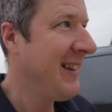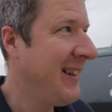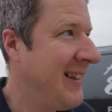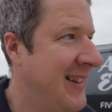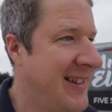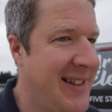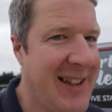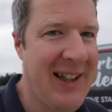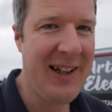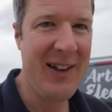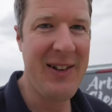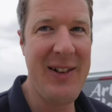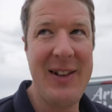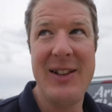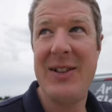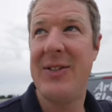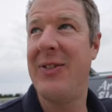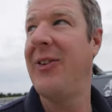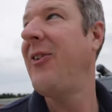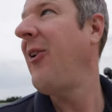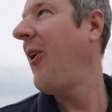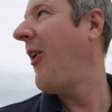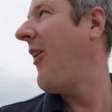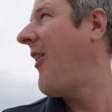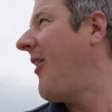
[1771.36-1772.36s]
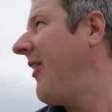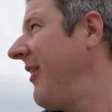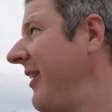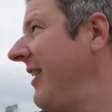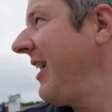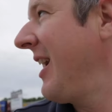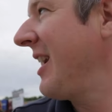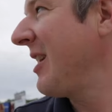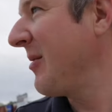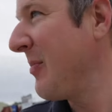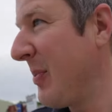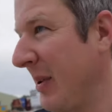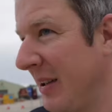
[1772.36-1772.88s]
So it's for our
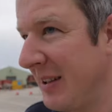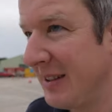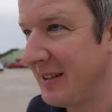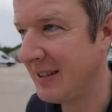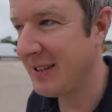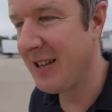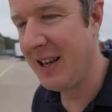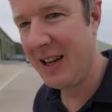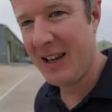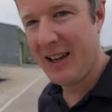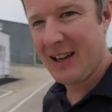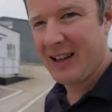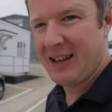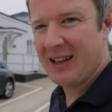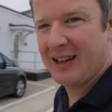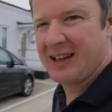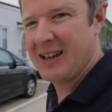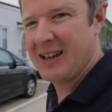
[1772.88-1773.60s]
neighbours here,